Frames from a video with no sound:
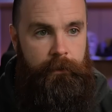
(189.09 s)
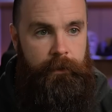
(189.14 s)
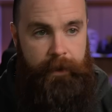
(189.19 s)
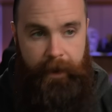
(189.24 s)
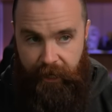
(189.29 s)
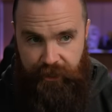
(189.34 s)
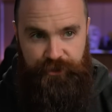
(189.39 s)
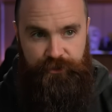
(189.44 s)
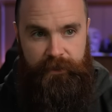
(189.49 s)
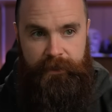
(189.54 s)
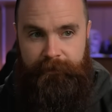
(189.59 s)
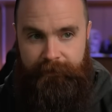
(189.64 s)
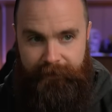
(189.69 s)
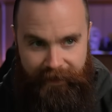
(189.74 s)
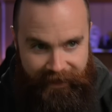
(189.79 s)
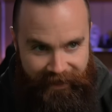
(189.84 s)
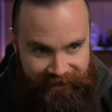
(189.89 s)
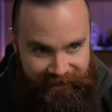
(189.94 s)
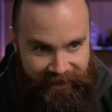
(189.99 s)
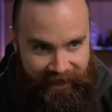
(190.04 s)
And actually,
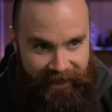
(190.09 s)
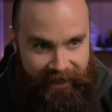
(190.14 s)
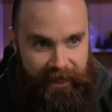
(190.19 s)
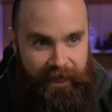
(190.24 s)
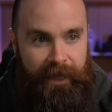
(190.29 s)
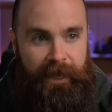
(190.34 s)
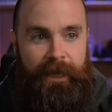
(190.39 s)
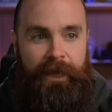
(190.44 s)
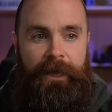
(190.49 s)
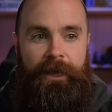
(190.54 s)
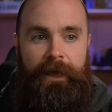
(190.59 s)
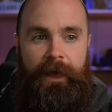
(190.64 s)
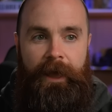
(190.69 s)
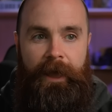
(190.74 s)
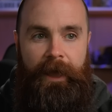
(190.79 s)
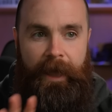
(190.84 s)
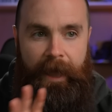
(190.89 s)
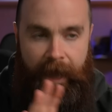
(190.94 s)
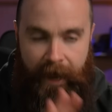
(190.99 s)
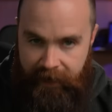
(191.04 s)
it's like
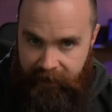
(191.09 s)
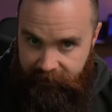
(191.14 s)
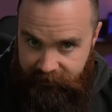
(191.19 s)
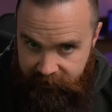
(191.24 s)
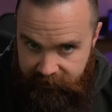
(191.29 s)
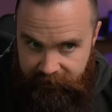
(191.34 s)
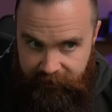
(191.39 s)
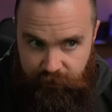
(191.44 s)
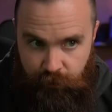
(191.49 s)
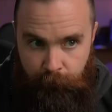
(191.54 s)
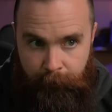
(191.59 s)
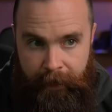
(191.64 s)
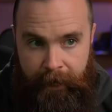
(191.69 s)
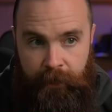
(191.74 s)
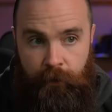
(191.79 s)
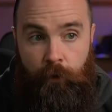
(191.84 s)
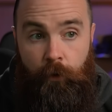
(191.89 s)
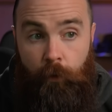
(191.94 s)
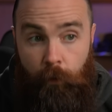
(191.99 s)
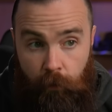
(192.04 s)
add an existing
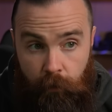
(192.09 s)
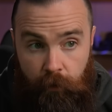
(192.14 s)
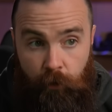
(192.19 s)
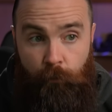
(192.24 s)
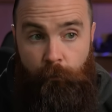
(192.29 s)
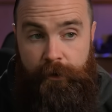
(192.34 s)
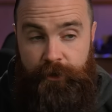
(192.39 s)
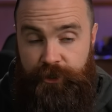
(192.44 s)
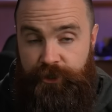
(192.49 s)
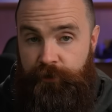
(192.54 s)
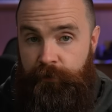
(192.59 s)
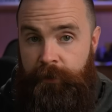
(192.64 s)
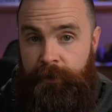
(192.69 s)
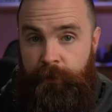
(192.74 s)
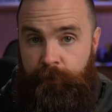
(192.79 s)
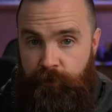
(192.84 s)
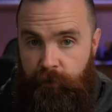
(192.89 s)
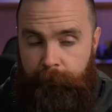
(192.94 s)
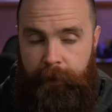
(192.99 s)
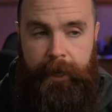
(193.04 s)
domain or register a
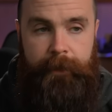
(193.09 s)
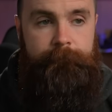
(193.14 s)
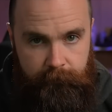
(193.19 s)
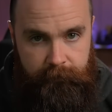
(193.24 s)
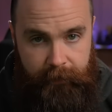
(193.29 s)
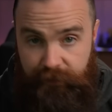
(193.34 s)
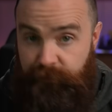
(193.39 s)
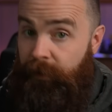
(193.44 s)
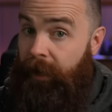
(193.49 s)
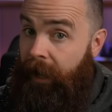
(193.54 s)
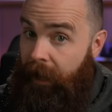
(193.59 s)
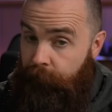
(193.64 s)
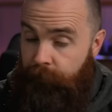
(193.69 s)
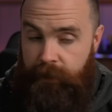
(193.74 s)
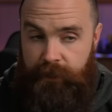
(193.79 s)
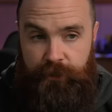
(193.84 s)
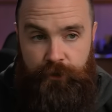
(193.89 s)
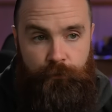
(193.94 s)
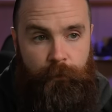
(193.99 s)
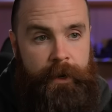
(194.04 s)
new domain. That's what I want
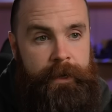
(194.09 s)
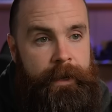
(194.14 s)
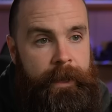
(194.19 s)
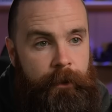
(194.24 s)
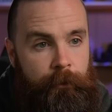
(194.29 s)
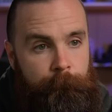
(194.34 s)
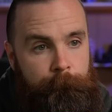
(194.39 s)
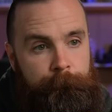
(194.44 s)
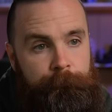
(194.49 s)
to do right now.